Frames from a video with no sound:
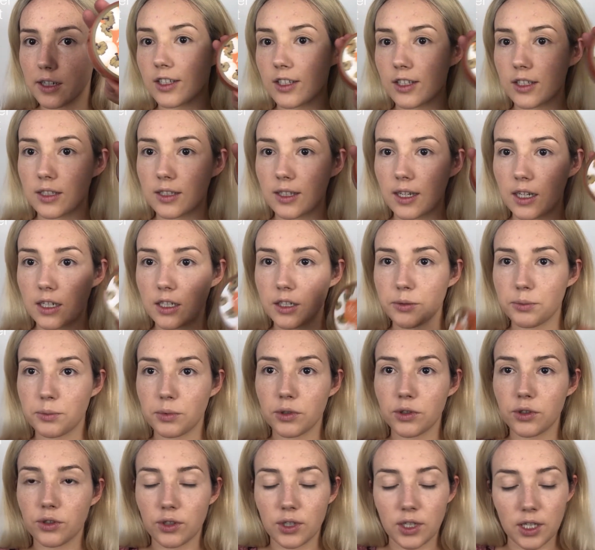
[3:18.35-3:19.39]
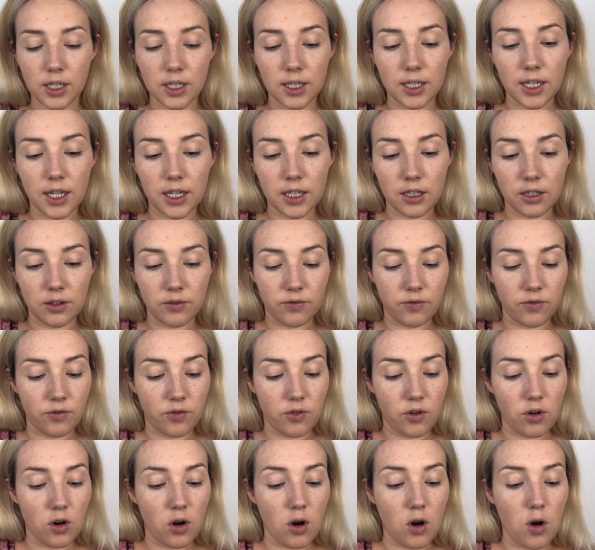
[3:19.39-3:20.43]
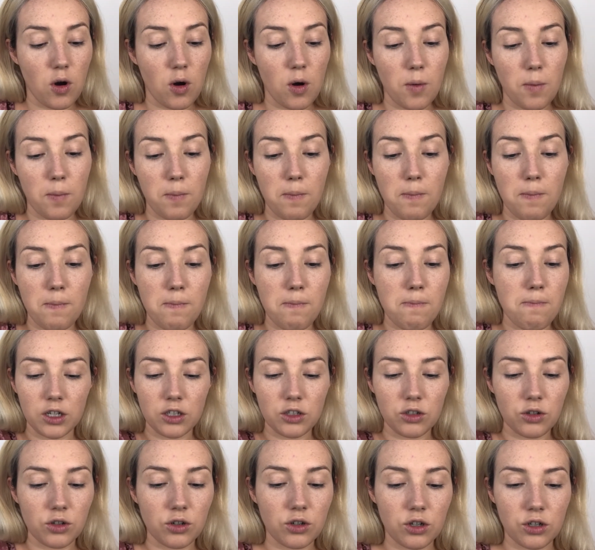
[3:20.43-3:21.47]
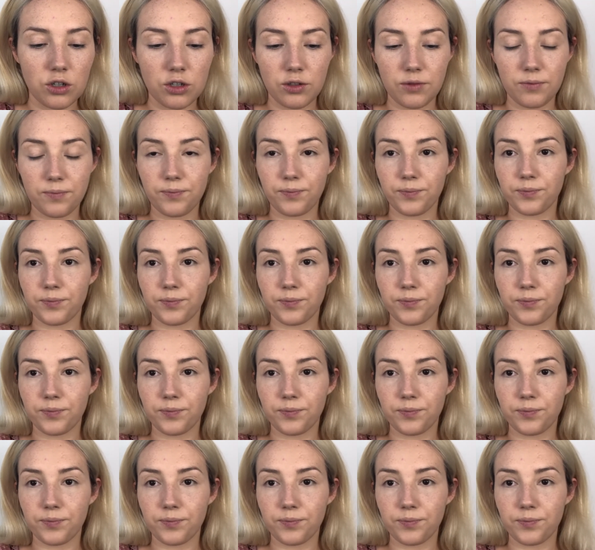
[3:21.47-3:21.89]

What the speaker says: This is Airspun, you can get it from drugstores.